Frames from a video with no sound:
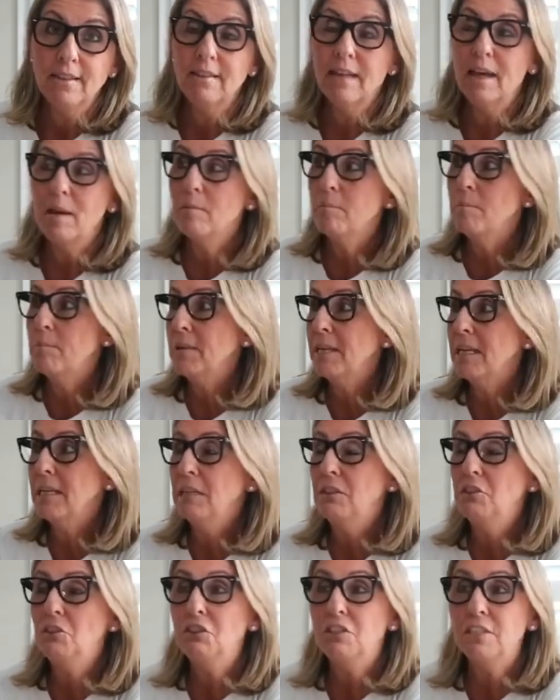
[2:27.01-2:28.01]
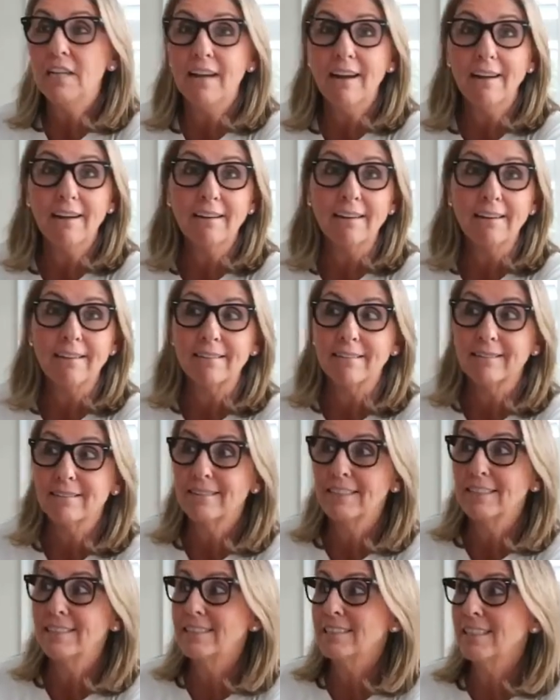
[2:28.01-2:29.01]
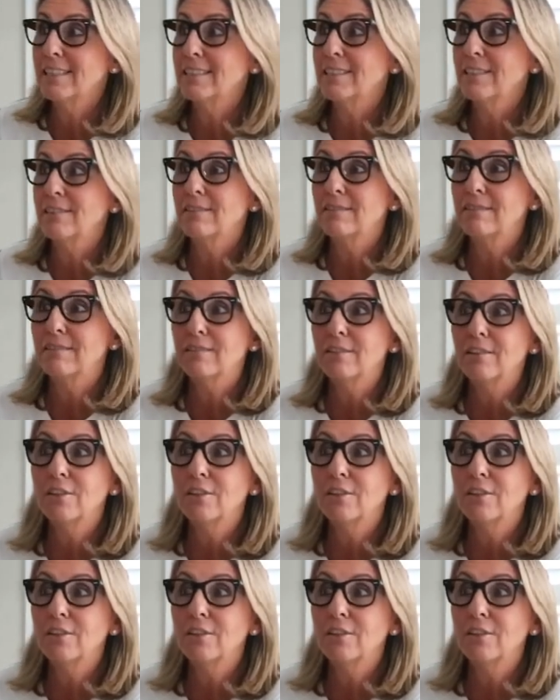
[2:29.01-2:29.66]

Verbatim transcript: That big chair that doesn't